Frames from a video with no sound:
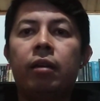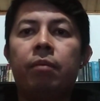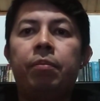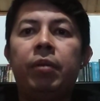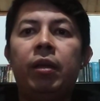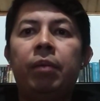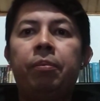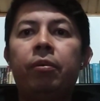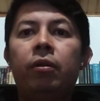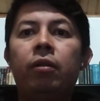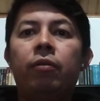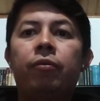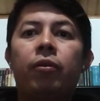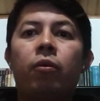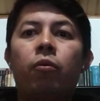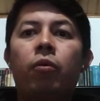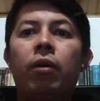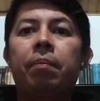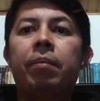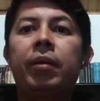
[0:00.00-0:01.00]
people
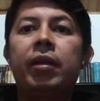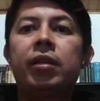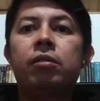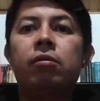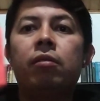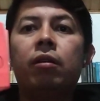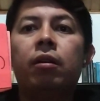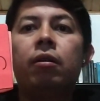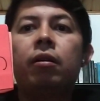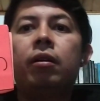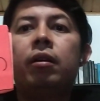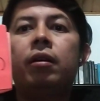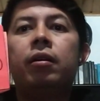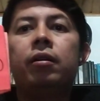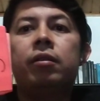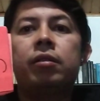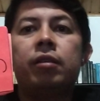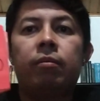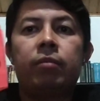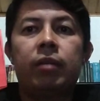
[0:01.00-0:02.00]
from one place to another,
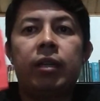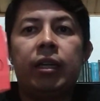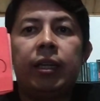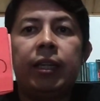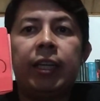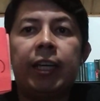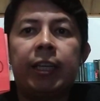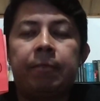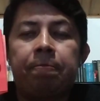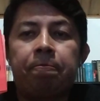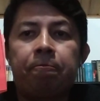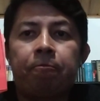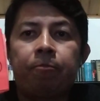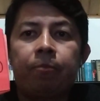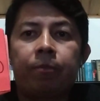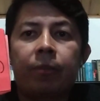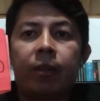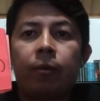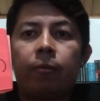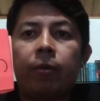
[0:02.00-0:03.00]
or something like that,
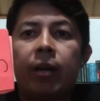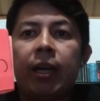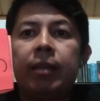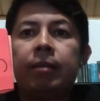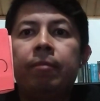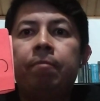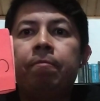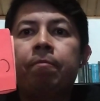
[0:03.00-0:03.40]
right?